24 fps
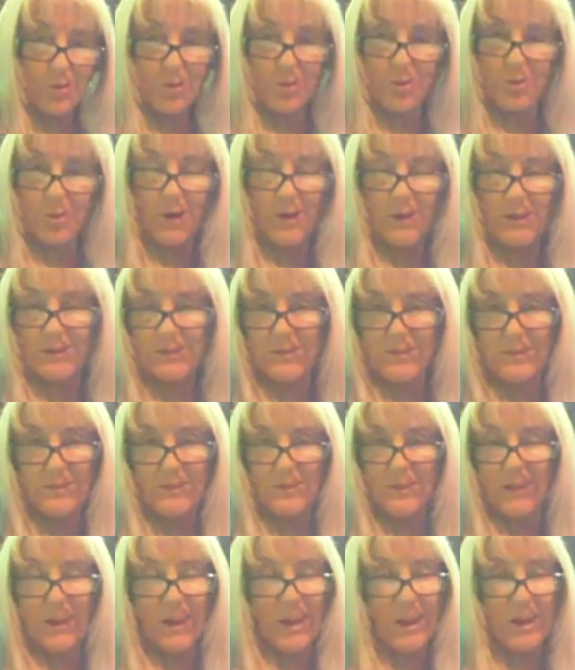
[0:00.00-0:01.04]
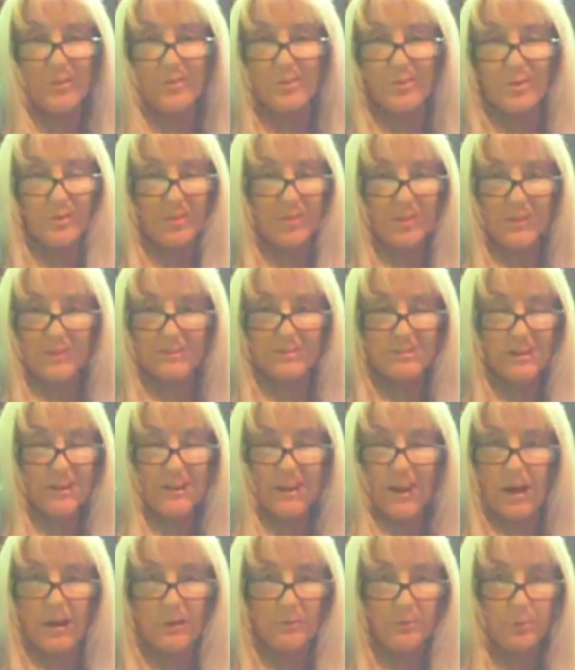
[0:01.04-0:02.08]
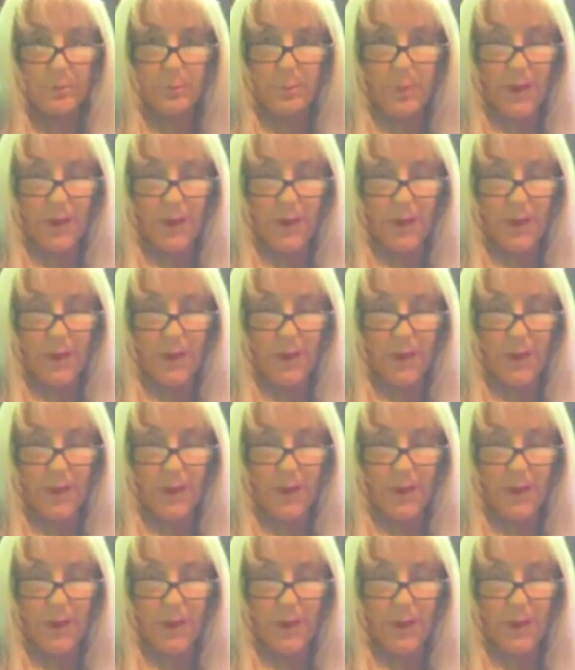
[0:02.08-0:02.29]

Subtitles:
who had everything to laugh